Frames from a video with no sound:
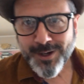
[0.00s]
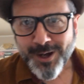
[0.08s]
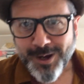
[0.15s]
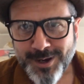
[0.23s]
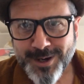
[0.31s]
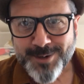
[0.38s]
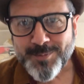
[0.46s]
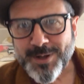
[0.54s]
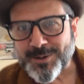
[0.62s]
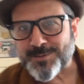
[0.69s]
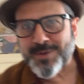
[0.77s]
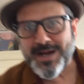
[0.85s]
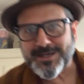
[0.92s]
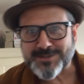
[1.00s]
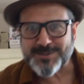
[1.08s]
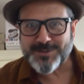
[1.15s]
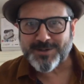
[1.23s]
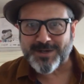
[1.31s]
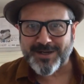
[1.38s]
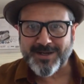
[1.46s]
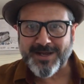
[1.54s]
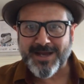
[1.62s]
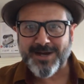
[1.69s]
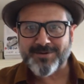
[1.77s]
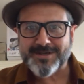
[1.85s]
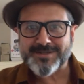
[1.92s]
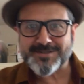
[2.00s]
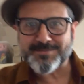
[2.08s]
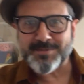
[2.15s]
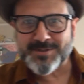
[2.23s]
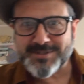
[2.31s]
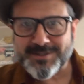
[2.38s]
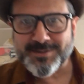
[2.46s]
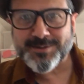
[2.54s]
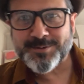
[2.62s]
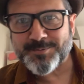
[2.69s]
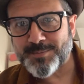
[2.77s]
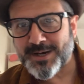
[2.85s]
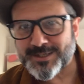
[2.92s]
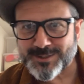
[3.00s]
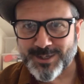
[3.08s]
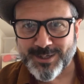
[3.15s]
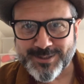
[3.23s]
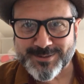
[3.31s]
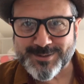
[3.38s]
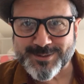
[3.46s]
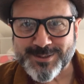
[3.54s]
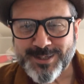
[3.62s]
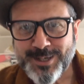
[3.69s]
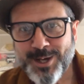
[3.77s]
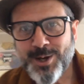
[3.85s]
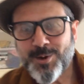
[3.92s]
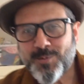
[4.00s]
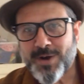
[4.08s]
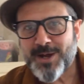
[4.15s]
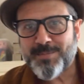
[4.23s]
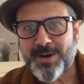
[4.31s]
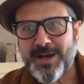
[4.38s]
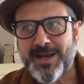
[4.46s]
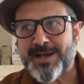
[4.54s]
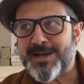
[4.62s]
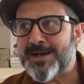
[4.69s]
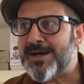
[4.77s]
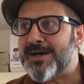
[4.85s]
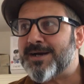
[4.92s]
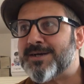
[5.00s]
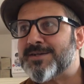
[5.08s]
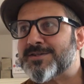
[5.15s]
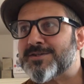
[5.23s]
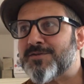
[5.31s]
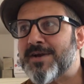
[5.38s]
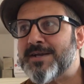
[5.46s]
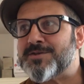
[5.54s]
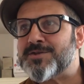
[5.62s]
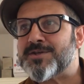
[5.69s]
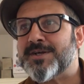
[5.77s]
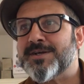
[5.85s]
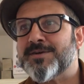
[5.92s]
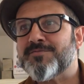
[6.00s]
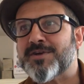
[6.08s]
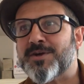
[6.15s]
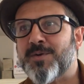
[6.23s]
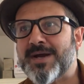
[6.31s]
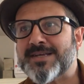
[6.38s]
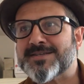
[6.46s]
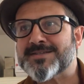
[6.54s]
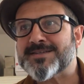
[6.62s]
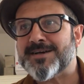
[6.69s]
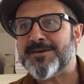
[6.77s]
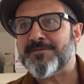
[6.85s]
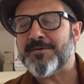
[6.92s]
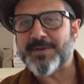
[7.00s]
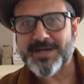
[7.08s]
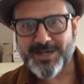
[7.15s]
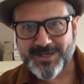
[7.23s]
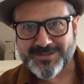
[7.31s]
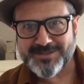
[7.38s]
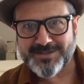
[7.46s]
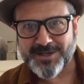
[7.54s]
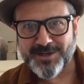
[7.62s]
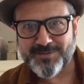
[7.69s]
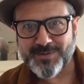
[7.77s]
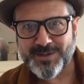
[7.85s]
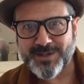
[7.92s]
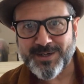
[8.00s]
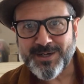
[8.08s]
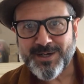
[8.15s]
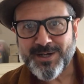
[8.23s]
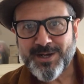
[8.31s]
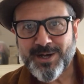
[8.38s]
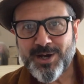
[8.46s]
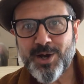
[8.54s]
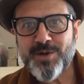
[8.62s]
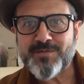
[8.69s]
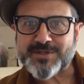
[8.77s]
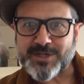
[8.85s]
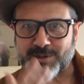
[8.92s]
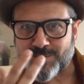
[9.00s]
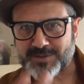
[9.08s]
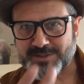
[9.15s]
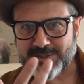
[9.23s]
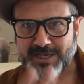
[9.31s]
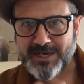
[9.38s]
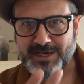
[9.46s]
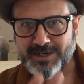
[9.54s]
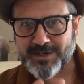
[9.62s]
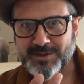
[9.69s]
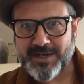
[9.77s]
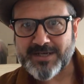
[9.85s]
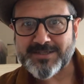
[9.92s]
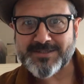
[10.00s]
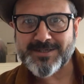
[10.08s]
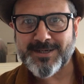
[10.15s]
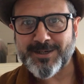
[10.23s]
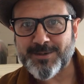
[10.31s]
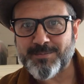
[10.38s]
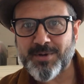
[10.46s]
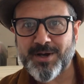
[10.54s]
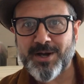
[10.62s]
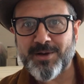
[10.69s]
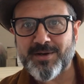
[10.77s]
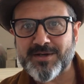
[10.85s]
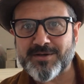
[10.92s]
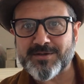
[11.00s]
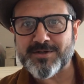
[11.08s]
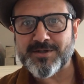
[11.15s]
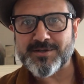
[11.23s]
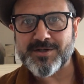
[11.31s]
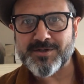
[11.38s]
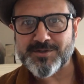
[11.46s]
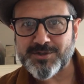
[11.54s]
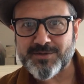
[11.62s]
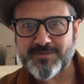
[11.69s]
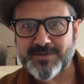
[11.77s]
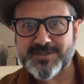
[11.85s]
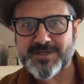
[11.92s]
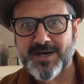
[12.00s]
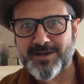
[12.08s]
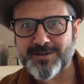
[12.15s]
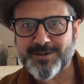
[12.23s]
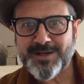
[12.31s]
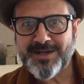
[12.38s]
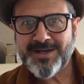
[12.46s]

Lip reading: Hi and welcome back to Howlett's musical masterclasses, where by strange request I've been asked to cover overtone singing, that Mongolian and Tuvan style